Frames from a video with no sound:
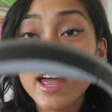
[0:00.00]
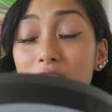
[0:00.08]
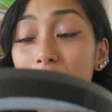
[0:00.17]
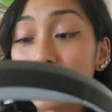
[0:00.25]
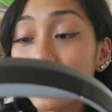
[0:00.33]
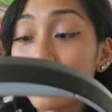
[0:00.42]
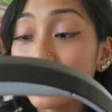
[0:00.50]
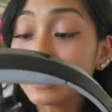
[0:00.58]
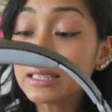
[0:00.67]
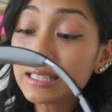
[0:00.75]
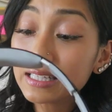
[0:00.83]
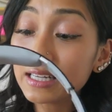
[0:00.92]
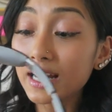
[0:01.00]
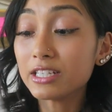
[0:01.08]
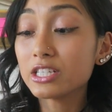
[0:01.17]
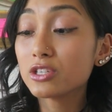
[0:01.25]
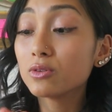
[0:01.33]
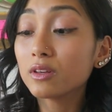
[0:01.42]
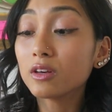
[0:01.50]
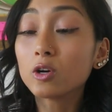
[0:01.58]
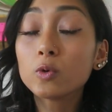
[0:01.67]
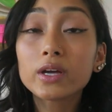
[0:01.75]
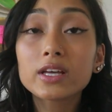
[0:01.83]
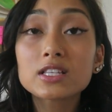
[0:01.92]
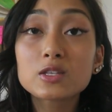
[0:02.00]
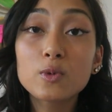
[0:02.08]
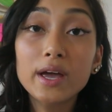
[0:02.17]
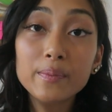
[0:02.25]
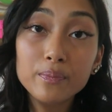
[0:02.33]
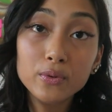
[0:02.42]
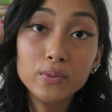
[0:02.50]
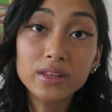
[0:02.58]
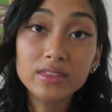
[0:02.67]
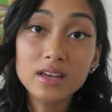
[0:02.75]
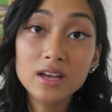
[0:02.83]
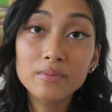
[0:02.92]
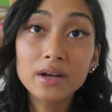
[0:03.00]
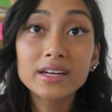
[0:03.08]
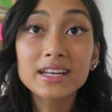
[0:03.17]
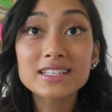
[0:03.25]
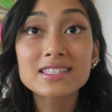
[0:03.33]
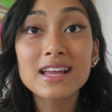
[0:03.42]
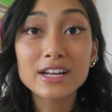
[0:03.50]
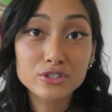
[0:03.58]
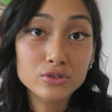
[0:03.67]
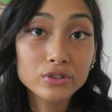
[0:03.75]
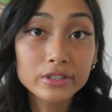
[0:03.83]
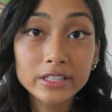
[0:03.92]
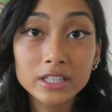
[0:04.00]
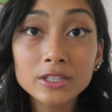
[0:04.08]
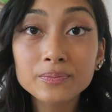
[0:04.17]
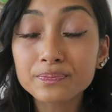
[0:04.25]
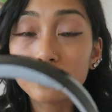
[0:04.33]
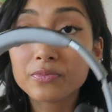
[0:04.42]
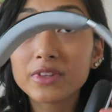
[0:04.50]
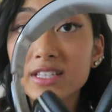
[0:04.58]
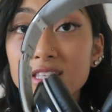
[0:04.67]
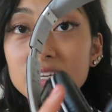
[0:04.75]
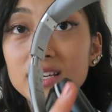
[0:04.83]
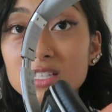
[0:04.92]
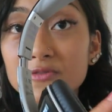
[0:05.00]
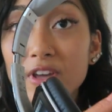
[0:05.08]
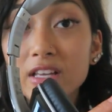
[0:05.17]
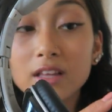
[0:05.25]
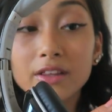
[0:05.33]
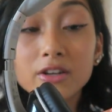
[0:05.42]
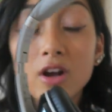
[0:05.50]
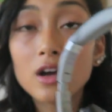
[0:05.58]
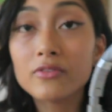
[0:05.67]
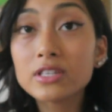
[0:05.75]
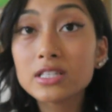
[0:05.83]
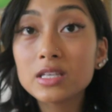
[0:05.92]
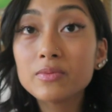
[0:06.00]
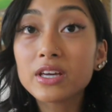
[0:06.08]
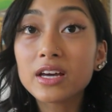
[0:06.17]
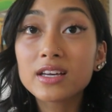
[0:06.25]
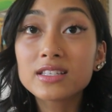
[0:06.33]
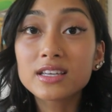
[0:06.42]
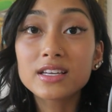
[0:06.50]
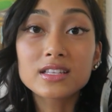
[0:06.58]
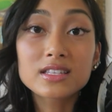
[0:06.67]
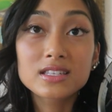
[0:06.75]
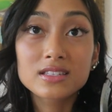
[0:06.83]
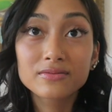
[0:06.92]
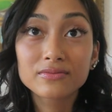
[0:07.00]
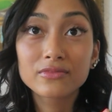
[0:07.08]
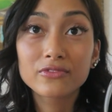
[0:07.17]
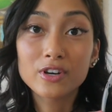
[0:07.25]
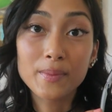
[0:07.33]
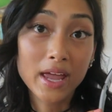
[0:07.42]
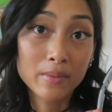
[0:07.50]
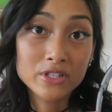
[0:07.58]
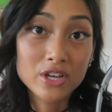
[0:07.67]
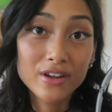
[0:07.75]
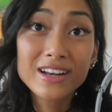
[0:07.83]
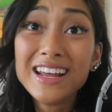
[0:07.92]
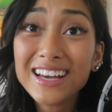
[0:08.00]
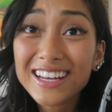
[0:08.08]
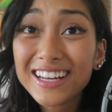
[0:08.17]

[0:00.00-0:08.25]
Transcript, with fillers: and when I wanna clean it, I just do like a quick swipe with um, a nice natural cleaner. This is fake leather, obviously, because it's from Amazon.